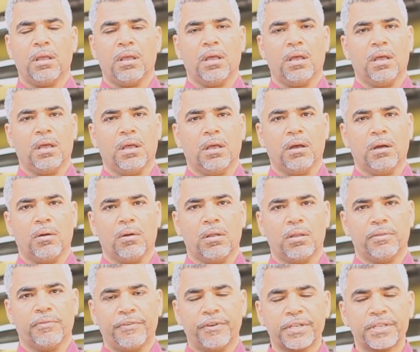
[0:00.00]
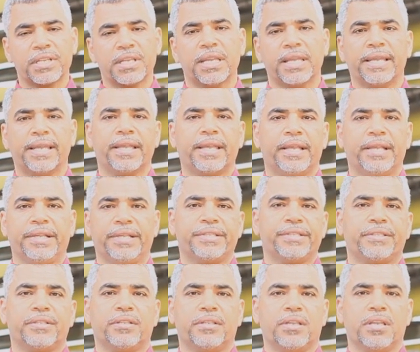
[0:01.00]
uh, the first leg
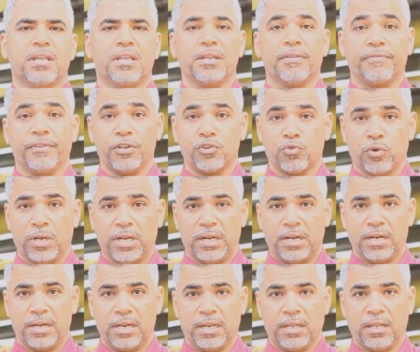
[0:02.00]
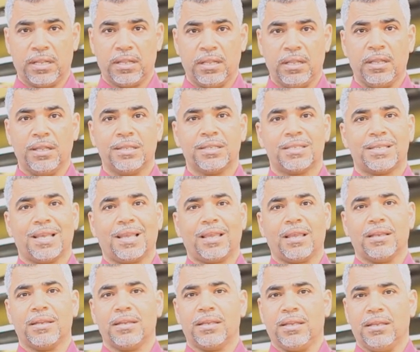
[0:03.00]
is the individual learning,
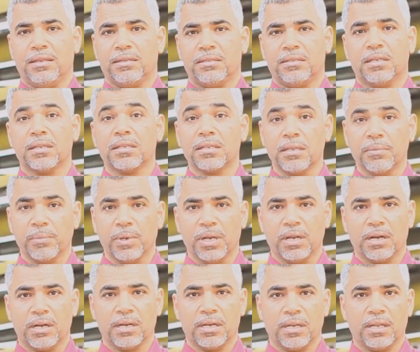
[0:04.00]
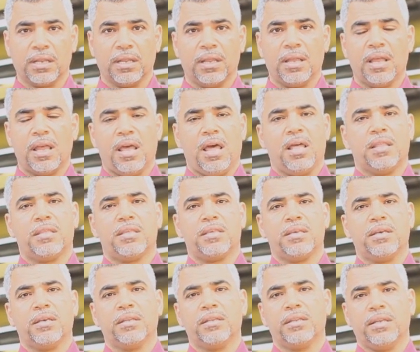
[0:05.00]
second is the team learning, and
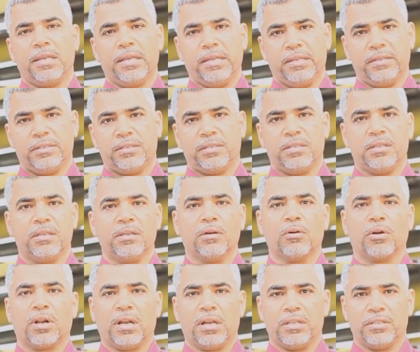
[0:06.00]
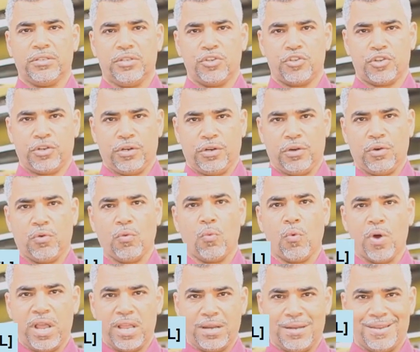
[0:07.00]
third is the
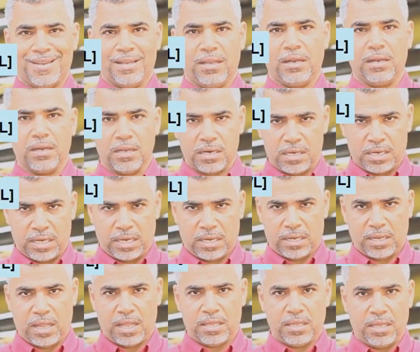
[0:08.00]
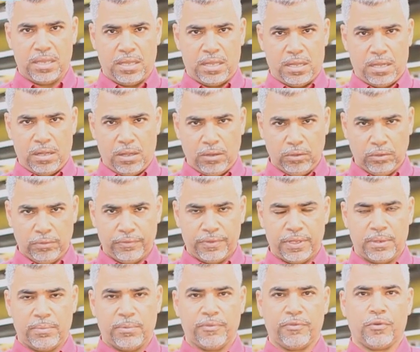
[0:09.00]
organization-wide learning. And they, all of
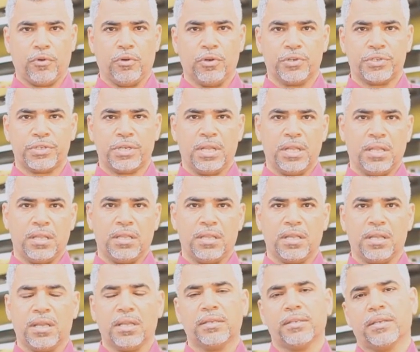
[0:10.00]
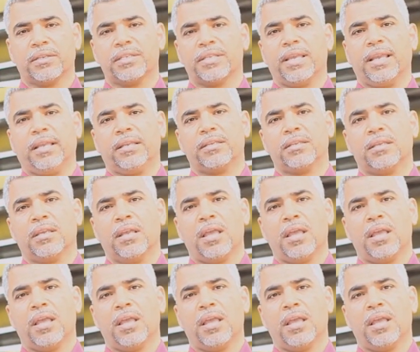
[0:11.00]
them, of course, they intersect